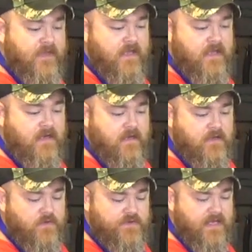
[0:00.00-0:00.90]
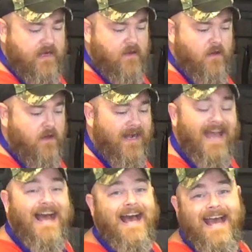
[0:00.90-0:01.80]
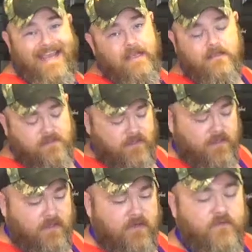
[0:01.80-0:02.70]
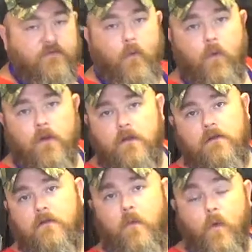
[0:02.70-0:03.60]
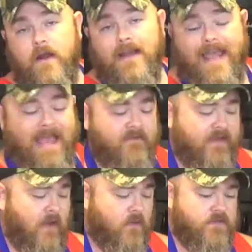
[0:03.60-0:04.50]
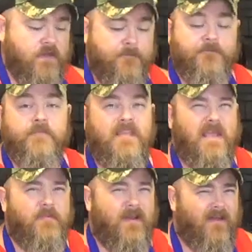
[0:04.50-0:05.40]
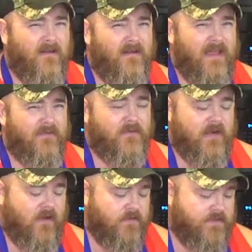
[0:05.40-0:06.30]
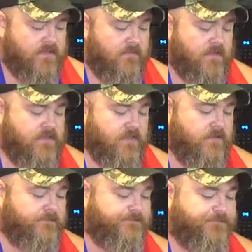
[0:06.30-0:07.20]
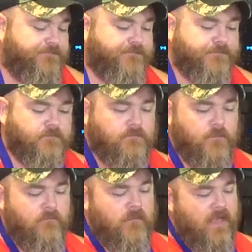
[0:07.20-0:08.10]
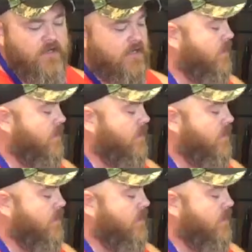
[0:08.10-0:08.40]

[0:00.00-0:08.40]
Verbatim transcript: then you set it on high for one and a half hours. Keep an eye on it after an hour just to make sure. One and a half